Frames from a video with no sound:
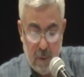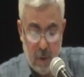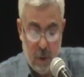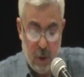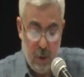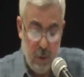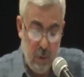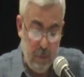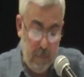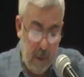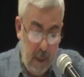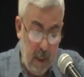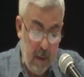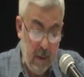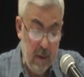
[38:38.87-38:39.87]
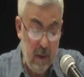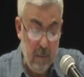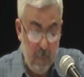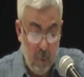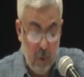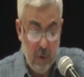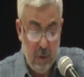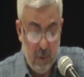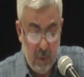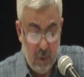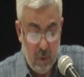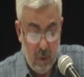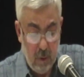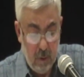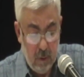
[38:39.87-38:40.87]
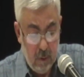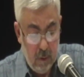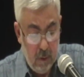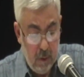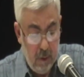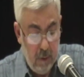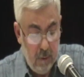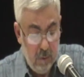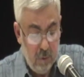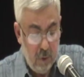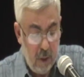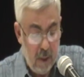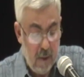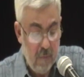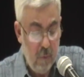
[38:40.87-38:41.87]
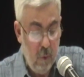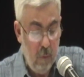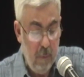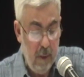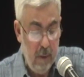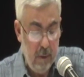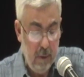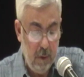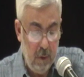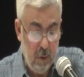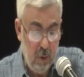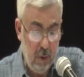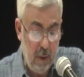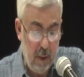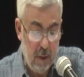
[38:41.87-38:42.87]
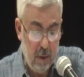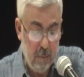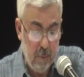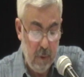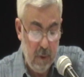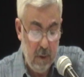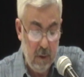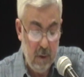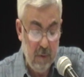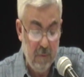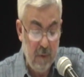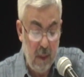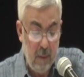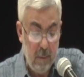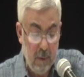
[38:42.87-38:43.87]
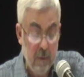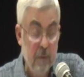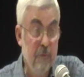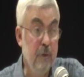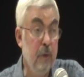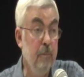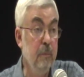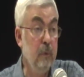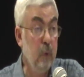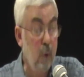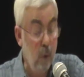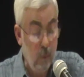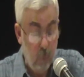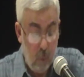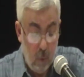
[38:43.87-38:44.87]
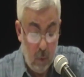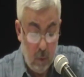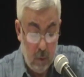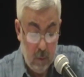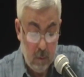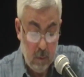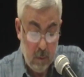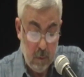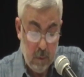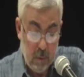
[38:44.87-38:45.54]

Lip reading: sure played an important role in transforming the international political environment from Cold War